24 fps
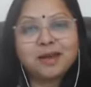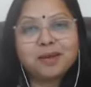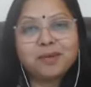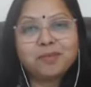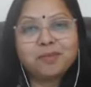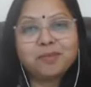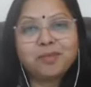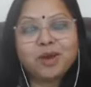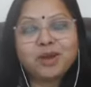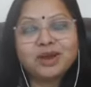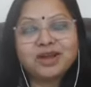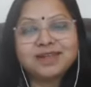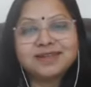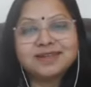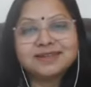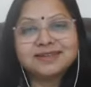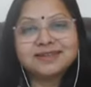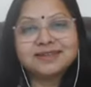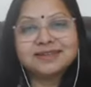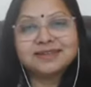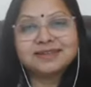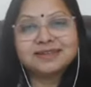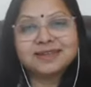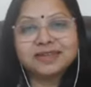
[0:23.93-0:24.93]
Morning
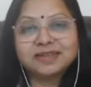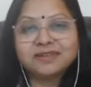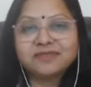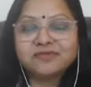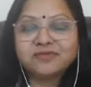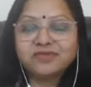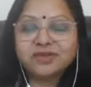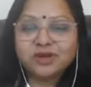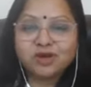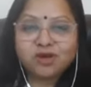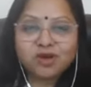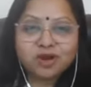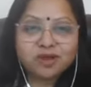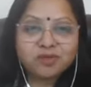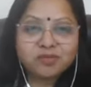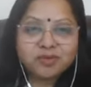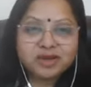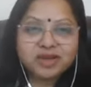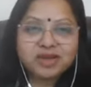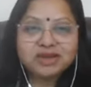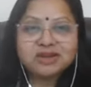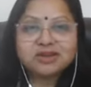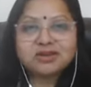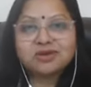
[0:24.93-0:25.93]
6 a.m. we all
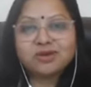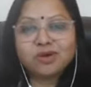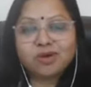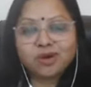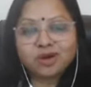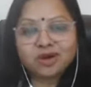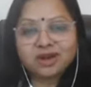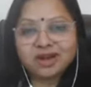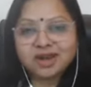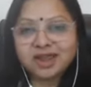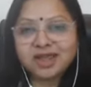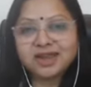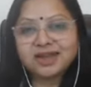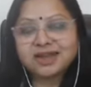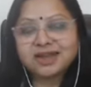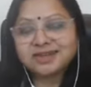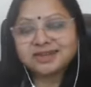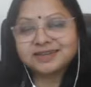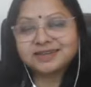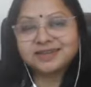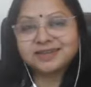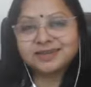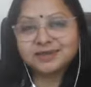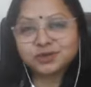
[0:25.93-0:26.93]
meet online.
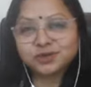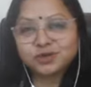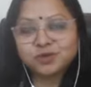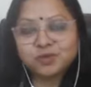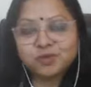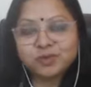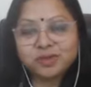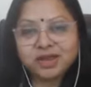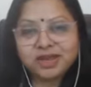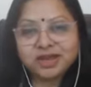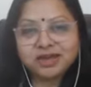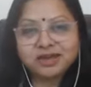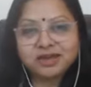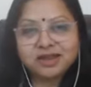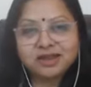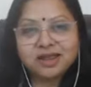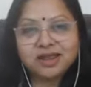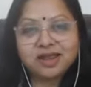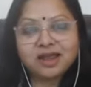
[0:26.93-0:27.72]
It's a Zoom meet.